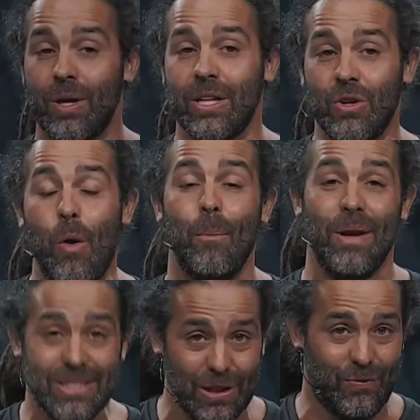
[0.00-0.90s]
really, don't
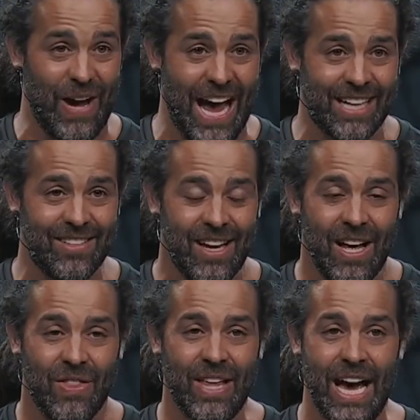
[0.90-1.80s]
miss the fact
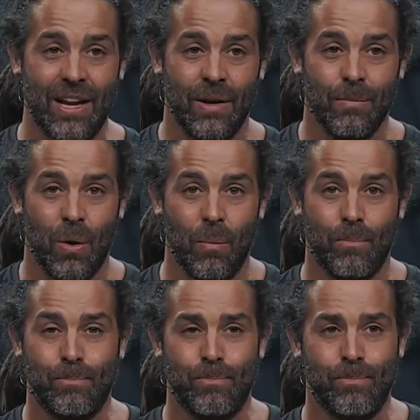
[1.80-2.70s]
that
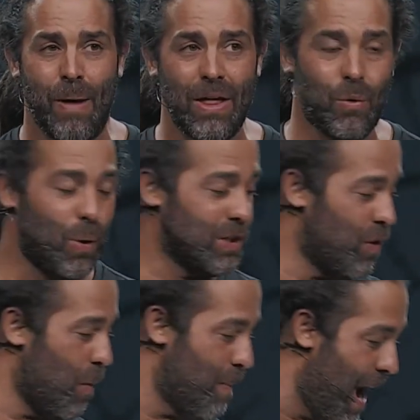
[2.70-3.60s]
by the words of
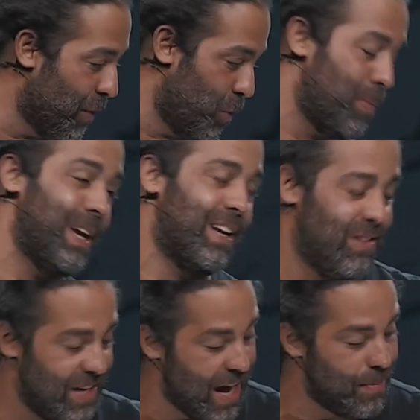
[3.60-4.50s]
our mouth will be
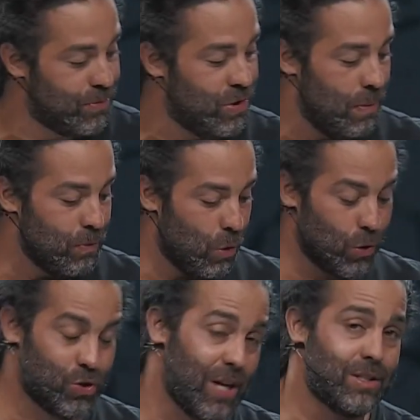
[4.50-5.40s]
condemned or
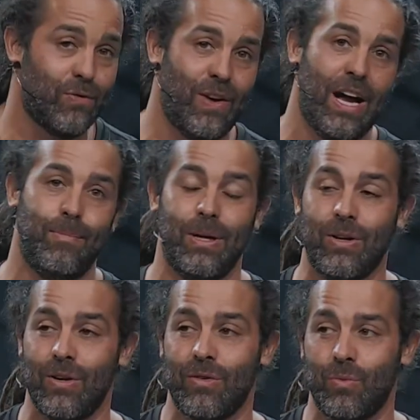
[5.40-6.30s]
justified
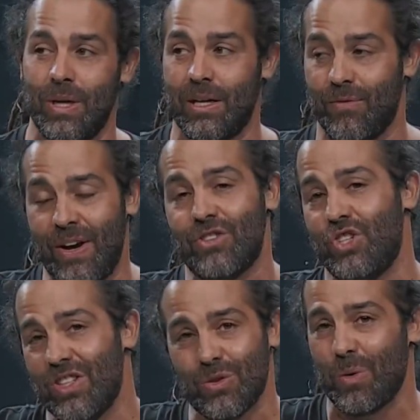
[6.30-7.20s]
because we confess
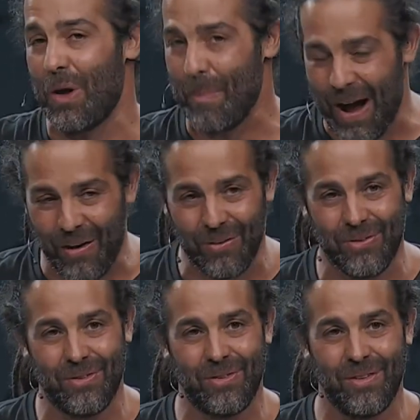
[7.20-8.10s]
Jesus with our mouths.